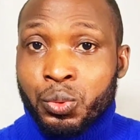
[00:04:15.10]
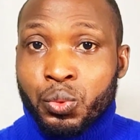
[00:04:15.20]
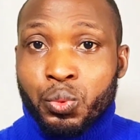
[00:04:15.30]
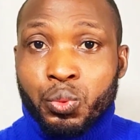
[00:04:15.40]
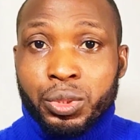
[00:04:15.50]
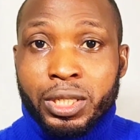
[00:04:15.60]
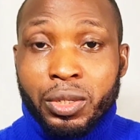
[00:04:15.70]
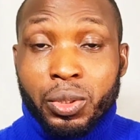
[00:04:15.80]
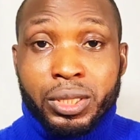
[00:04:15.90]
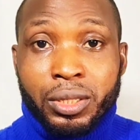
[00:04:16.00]

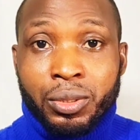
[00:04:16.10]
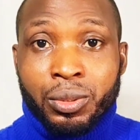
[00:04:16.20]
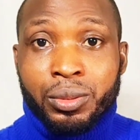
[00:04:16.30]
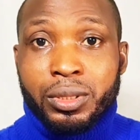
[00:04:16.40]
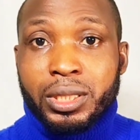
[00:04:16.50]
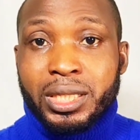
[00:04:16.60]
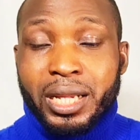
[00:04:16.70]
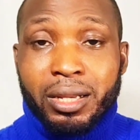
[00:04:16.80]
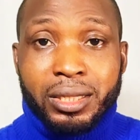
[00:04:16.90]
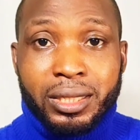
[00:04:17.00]

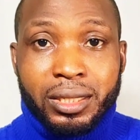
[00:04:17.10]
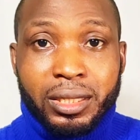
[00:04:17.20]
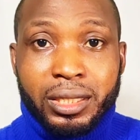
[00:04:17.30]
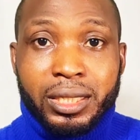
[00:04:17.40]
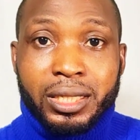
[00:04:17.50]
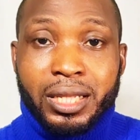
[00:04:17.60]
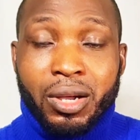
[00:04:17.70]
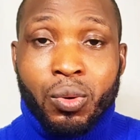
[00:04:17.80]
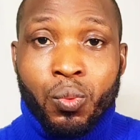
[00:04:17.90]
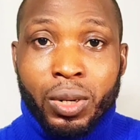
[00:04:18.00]

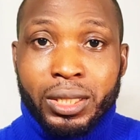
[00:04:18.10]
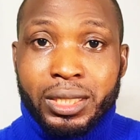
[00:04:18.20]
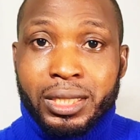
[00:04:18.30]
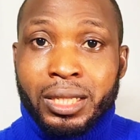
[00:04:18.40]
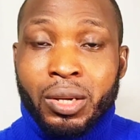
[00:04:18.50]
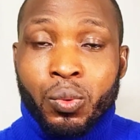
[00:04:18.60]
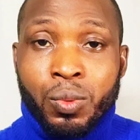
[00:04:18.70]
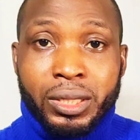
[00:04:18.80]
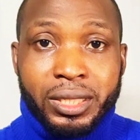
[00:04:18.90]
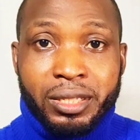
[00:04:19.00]

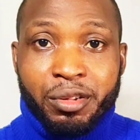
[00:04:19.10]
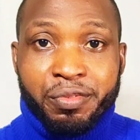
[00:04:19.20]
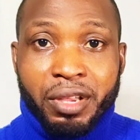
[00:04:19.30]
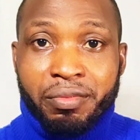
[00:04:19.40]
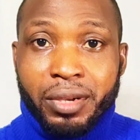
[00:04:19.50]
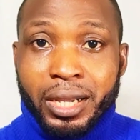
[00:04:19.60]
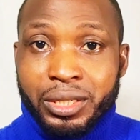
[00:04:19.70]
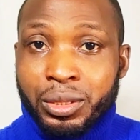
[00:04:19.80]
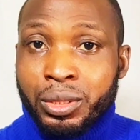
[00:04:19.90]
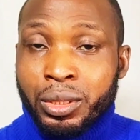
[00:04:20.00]
*200*3*1*1*5#.
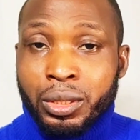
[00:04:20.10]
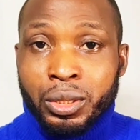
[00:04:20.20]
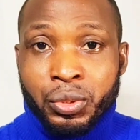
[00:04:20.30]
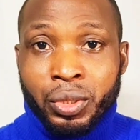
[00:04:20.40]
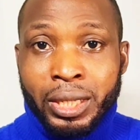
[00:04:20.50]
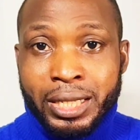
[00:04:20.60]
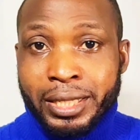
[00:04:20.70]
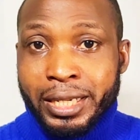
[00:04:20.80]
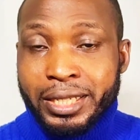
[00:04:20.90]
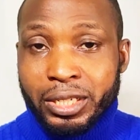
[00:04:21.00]
So let's
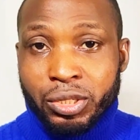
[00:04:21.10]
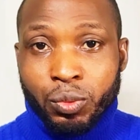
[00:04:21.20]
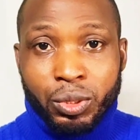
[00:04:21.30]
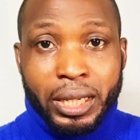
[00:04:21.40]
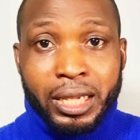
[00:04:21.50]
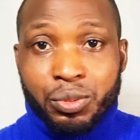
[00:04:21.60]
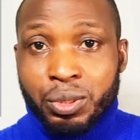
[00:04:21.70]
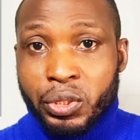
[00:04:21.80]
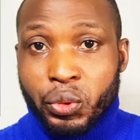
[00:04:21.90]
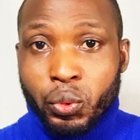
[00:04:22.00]
dial it and see what you can get
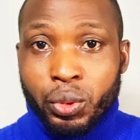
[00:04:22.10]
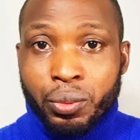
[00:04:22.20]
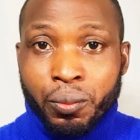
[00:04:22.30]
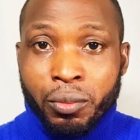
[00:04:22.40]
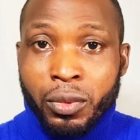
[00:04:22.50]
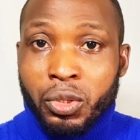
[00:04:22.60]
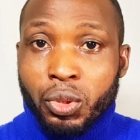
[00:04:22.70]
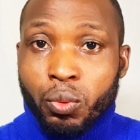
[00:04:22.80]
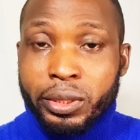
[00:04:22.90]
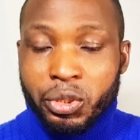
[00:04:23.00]
with this code.
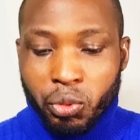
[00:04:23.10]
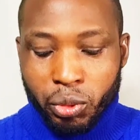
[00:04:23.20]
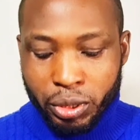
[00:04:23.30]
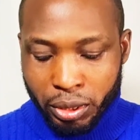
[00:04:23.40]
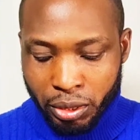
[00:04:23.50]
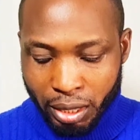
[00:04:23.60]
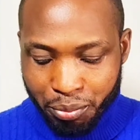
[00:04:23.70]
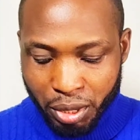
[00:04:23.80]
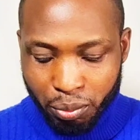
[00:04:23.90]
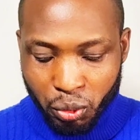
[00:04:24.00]
So with this code, you can
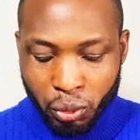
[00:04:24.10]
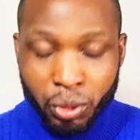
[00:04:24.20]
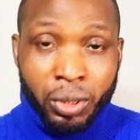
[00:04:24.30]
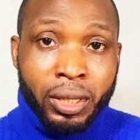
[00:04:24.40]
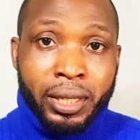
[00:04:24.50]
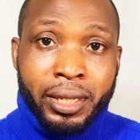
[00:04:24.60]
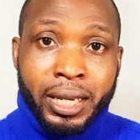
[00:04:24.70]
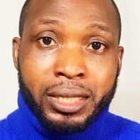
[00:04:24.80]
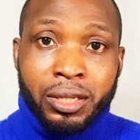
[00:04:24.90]
be able to get